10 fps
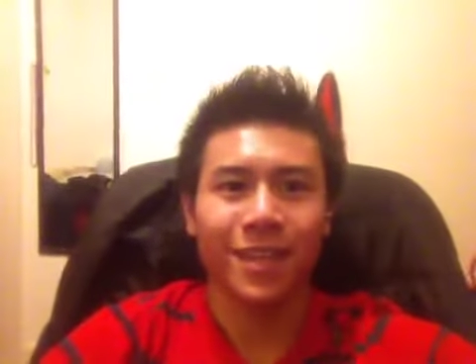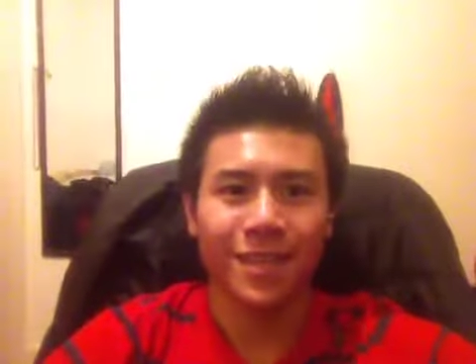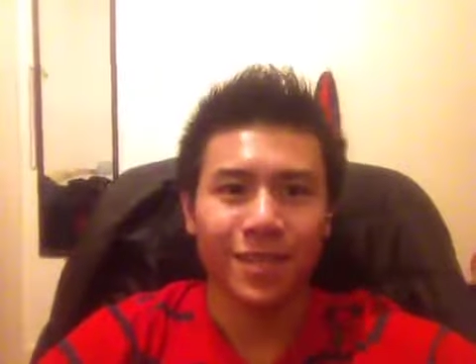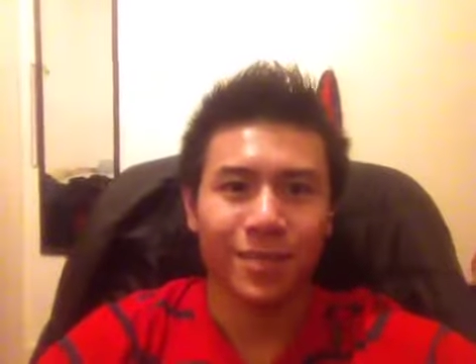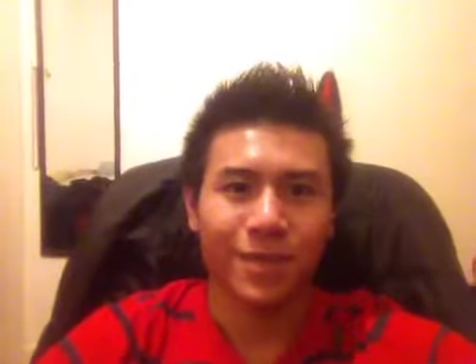
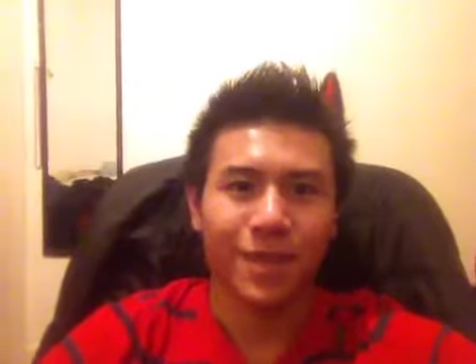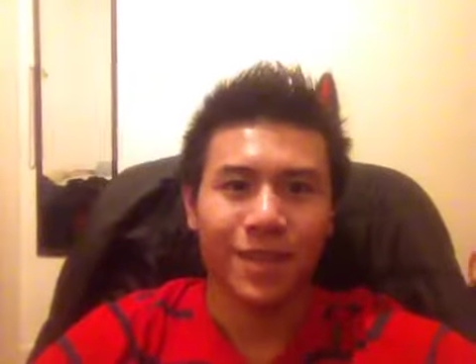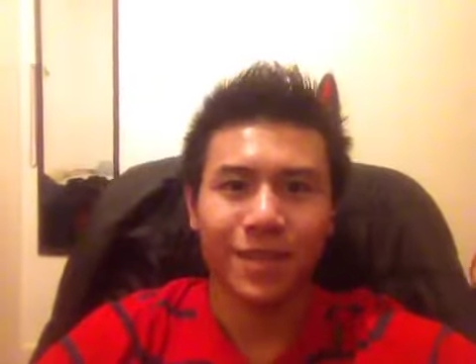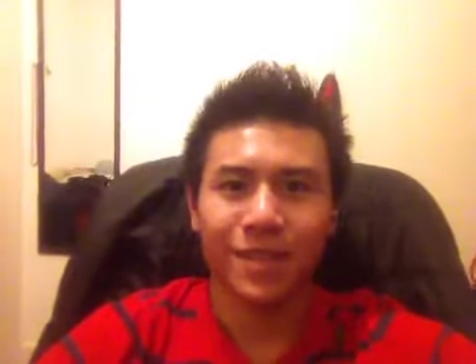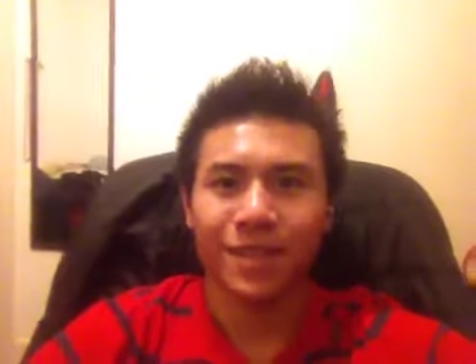get
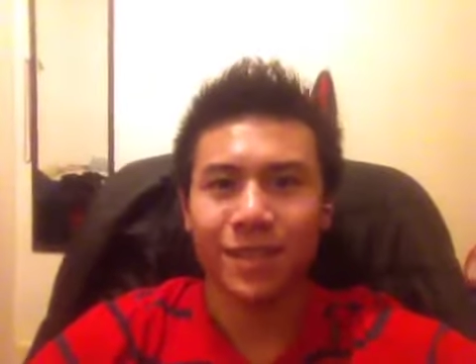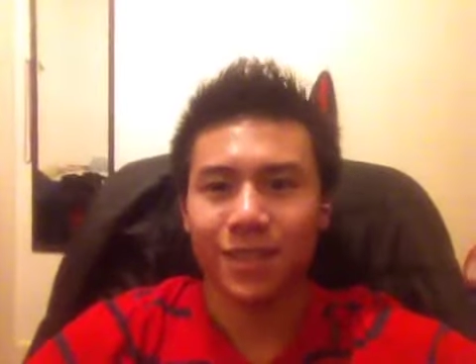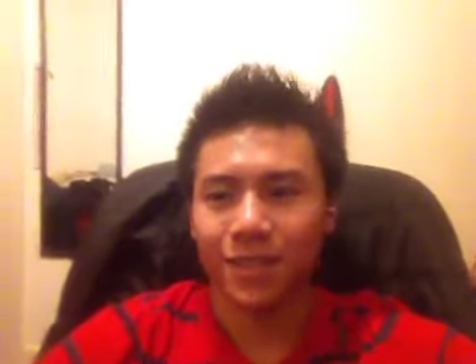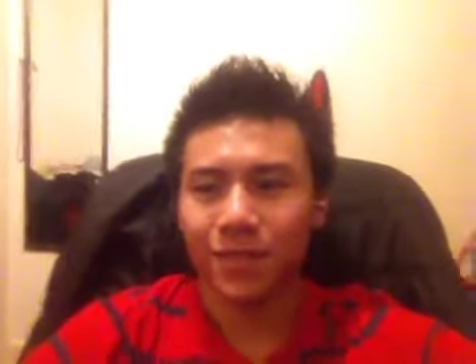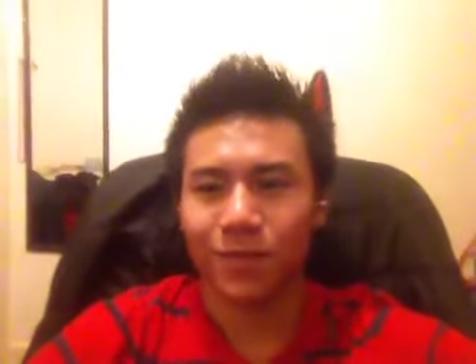something
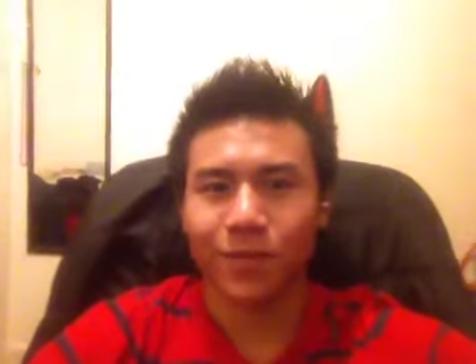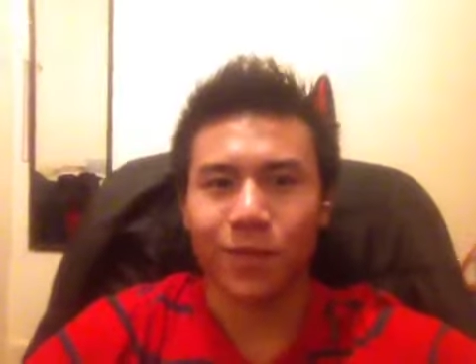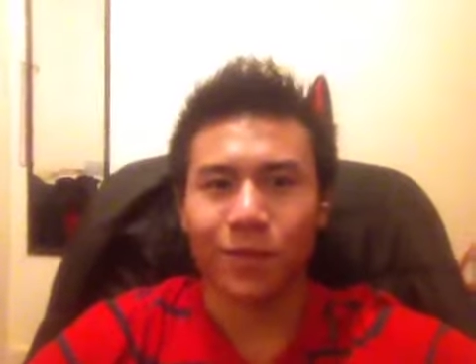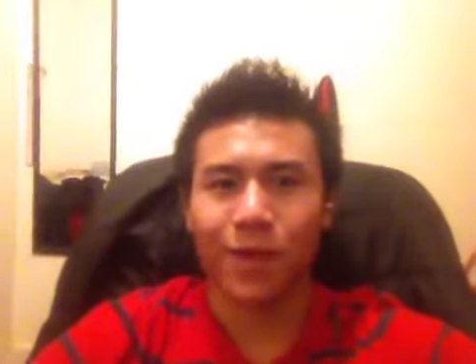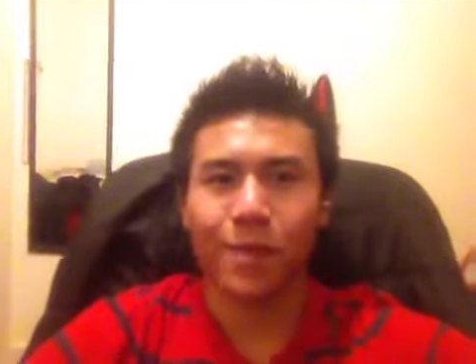
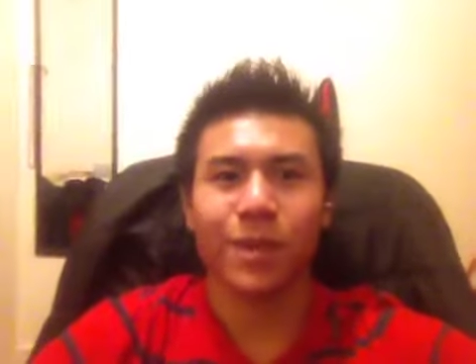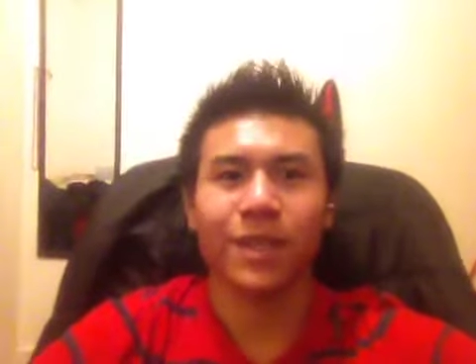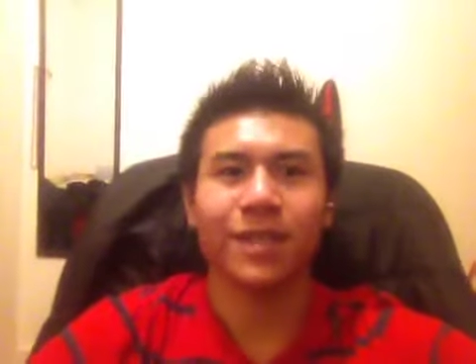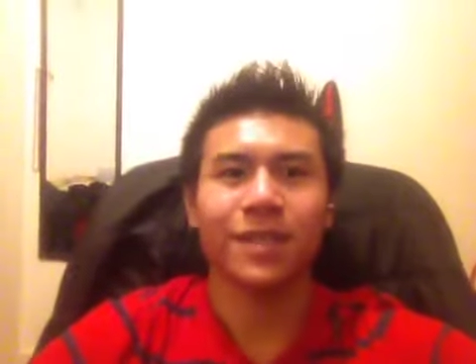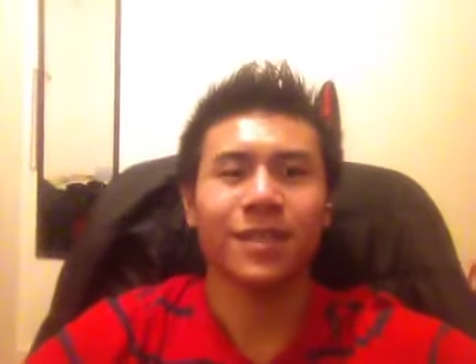for family.